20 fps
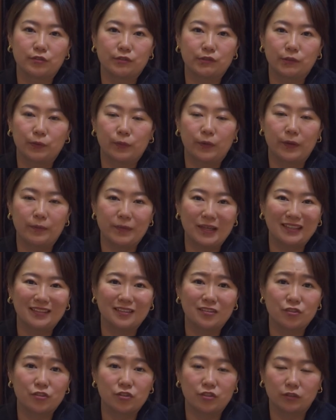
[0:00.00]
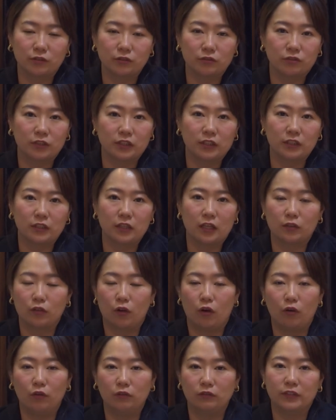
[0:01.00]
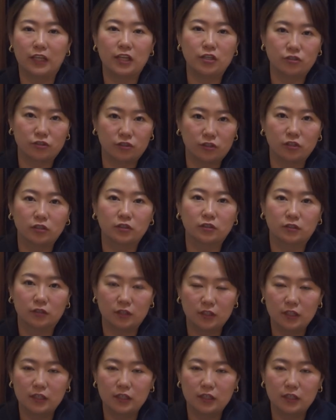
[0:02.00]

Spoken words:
to women, children, and whole nation.